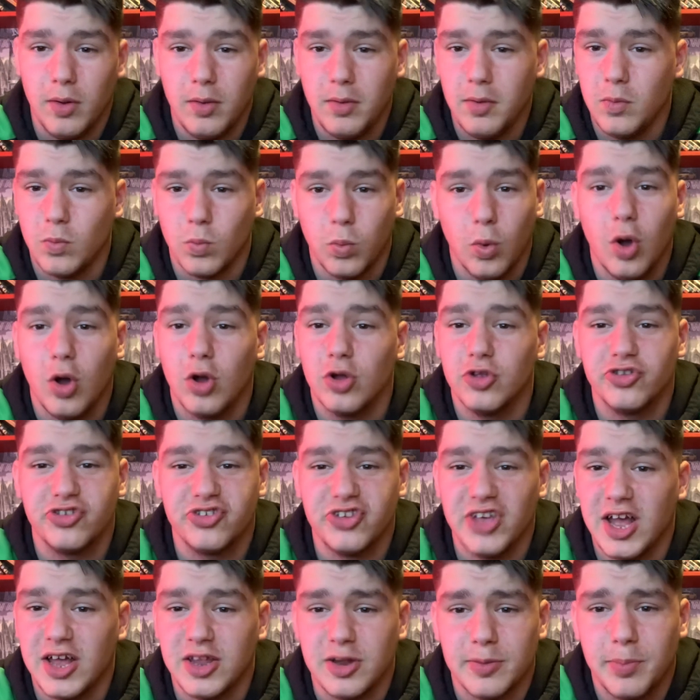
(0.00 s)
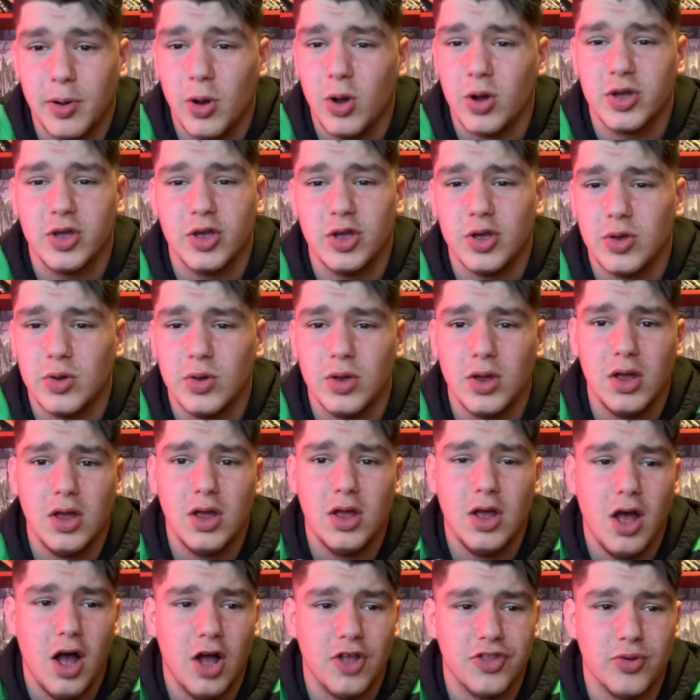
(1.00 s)
Watts and Apoku,
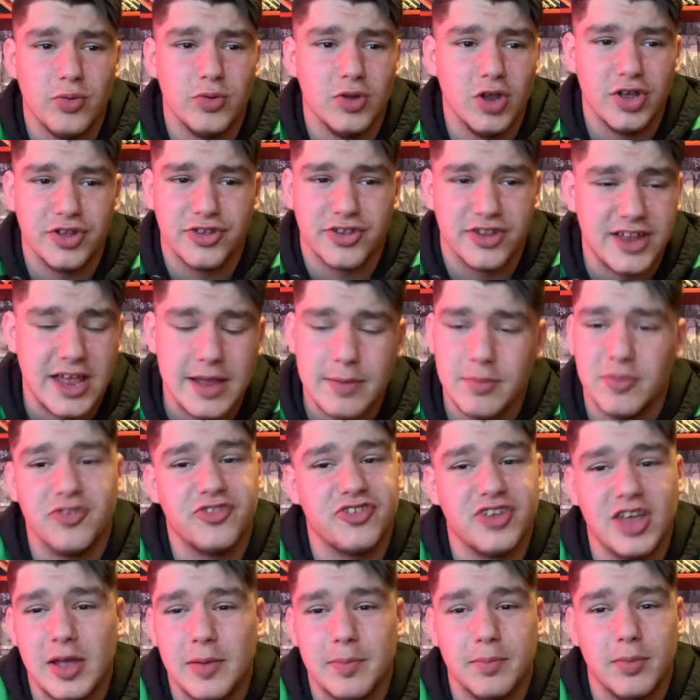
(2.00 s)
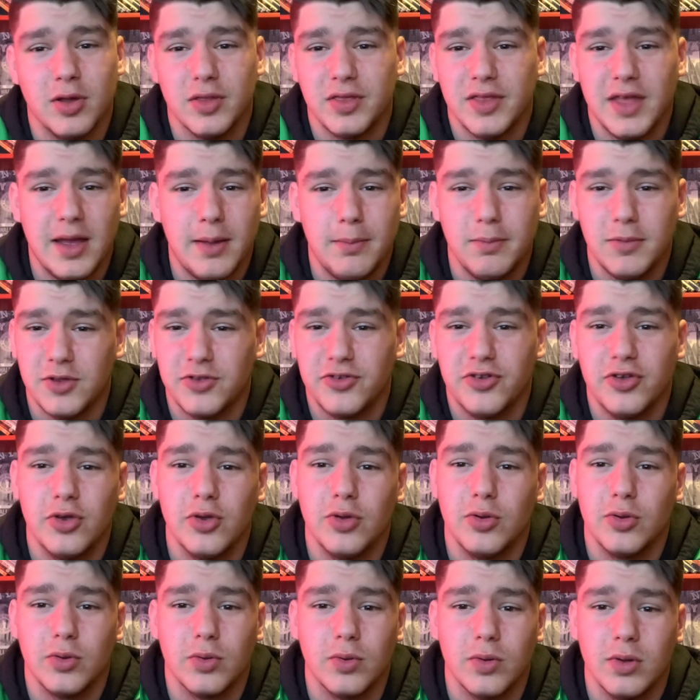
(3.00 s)
I don't like to name and shame, but them the
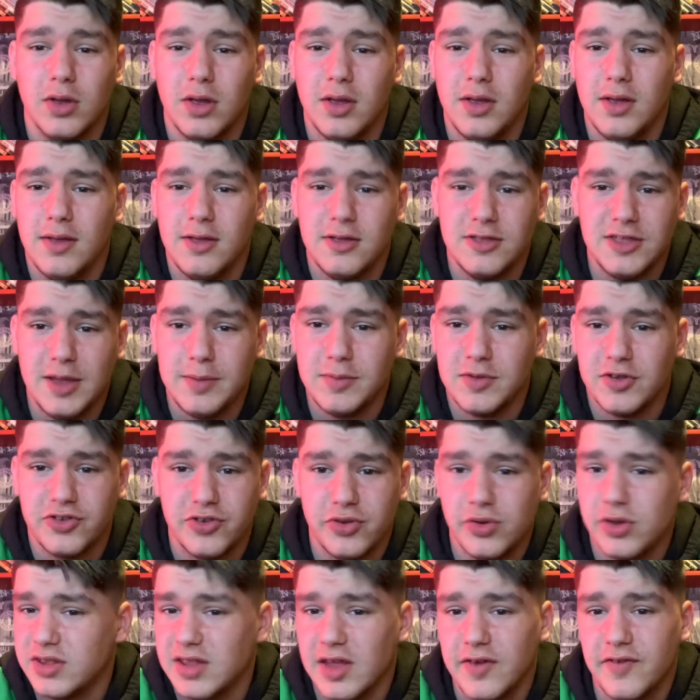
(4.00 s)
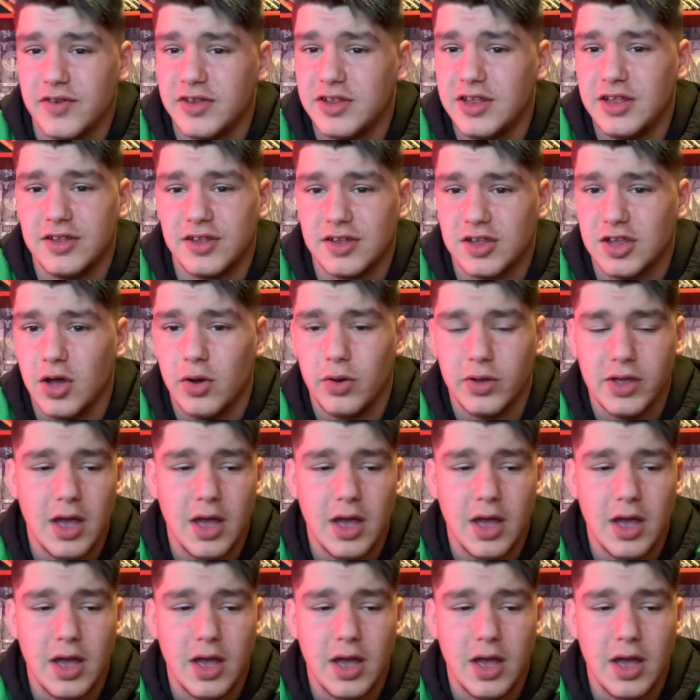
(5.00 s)
two that definitely need to go.